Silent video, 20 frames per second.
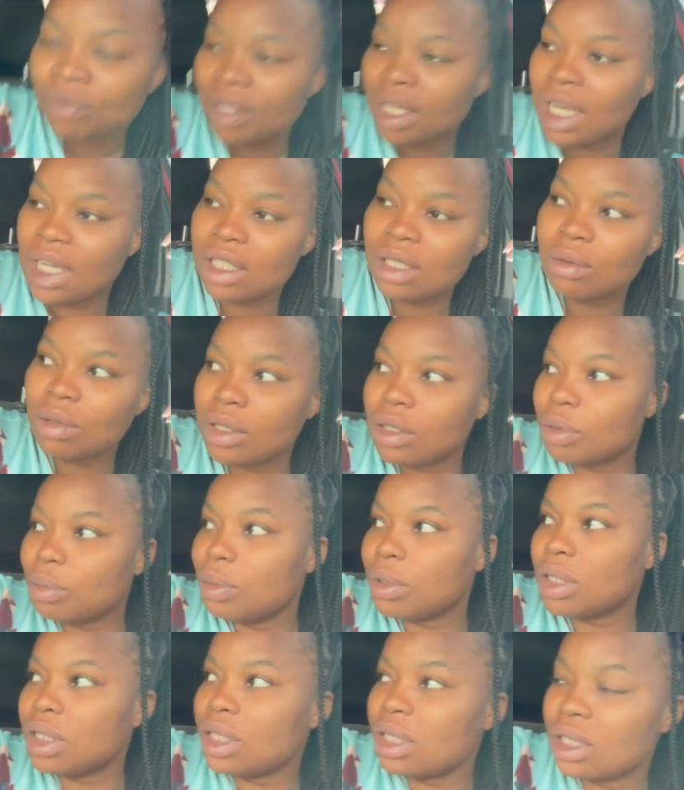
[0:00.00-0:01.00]
I didn't want to
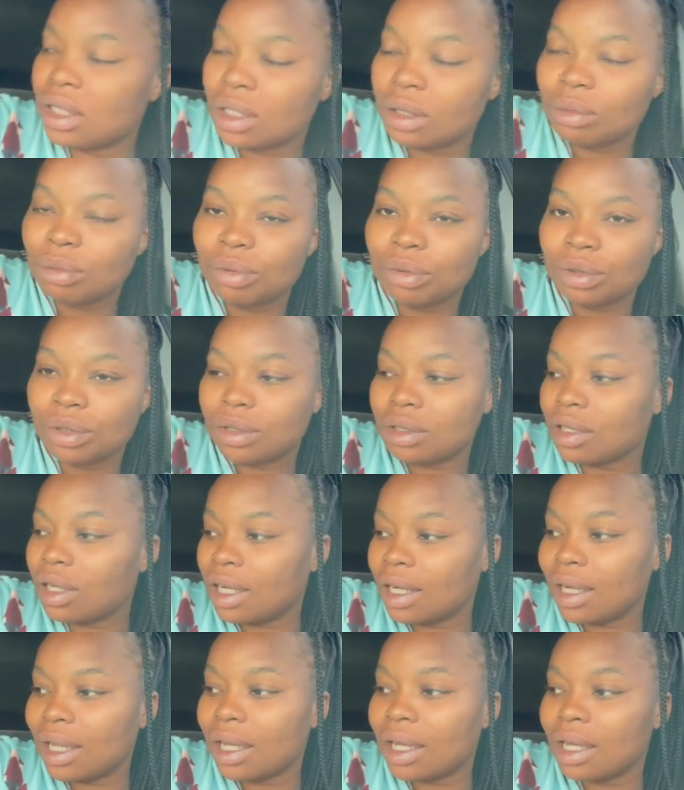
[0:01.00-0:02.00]
put it in the boot so
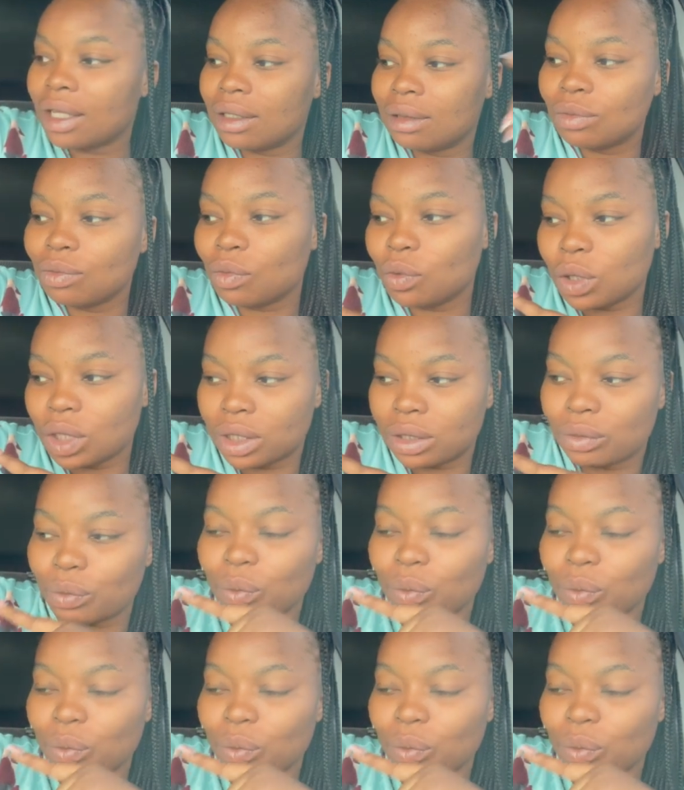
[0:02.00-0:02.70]
that I can watch